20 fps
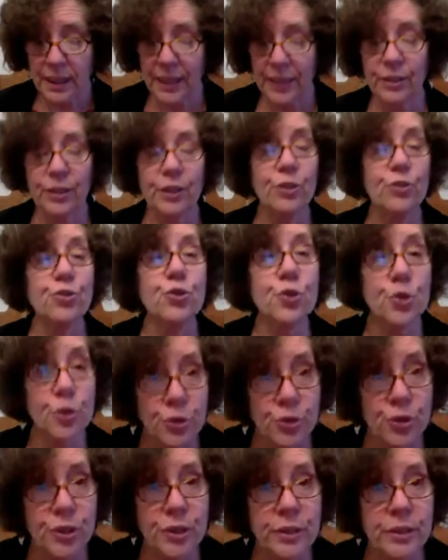in their
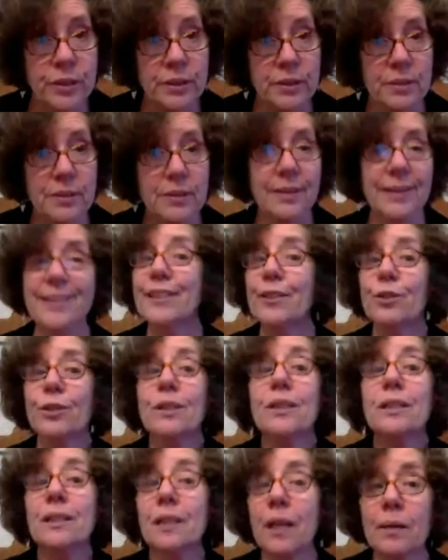churches, in their
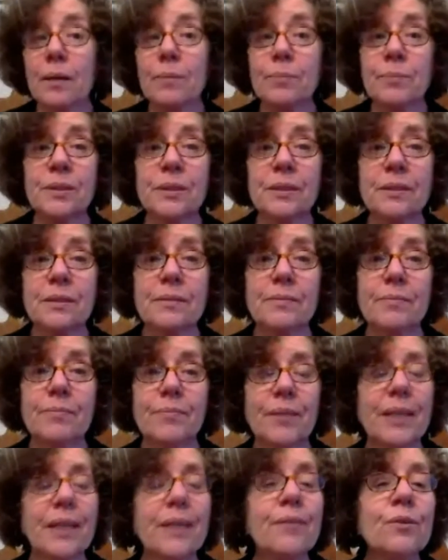clubs,
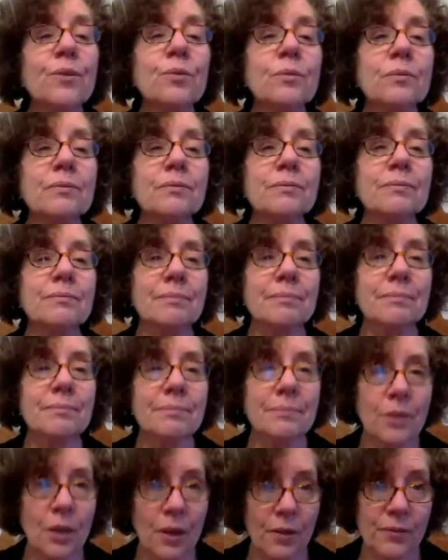even
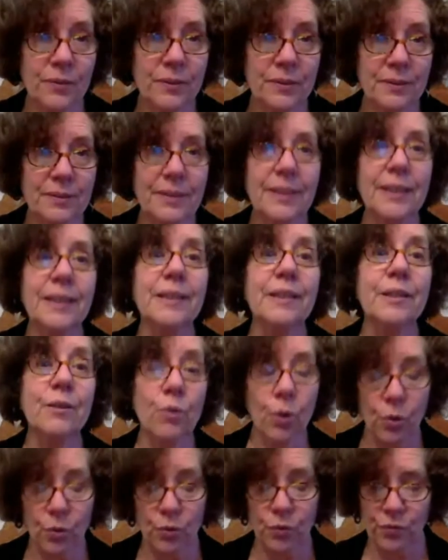often in their
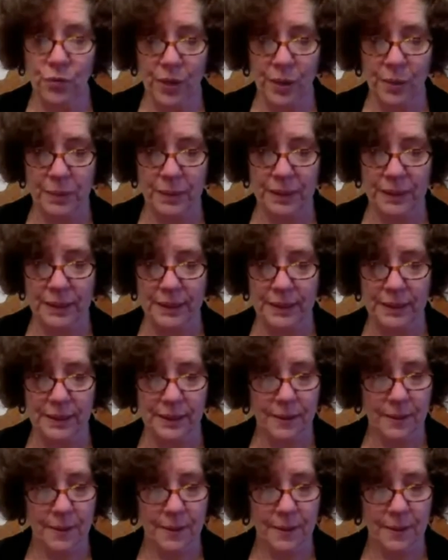own families.